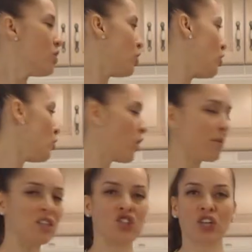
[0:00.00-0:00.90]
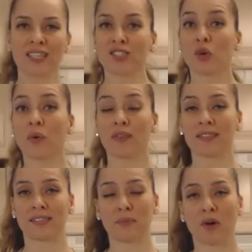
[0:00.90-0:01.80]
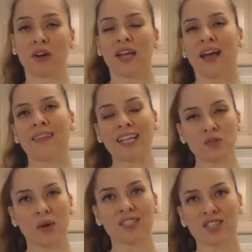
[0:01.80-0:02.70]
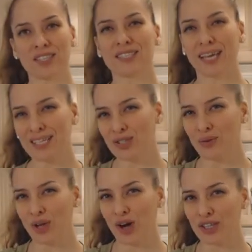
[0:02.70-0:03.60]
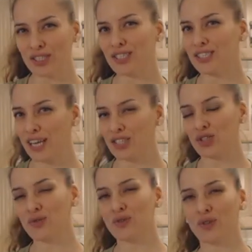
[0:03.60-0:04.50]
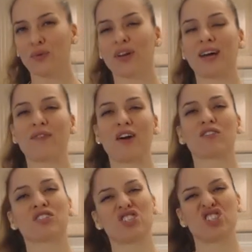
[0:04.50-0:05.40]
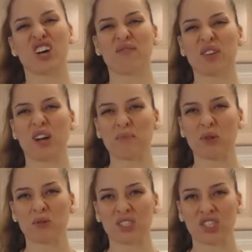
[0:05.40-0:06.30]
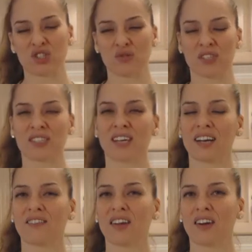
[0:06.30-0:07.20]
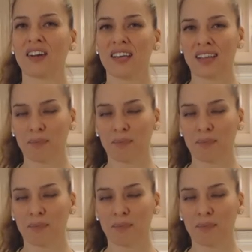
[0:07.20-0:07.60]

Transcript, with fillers: So you want to be gentle with the simmer, and that's why it's going to take so long. It's going to take two to three and a half hours to soften up those tissues inside of there.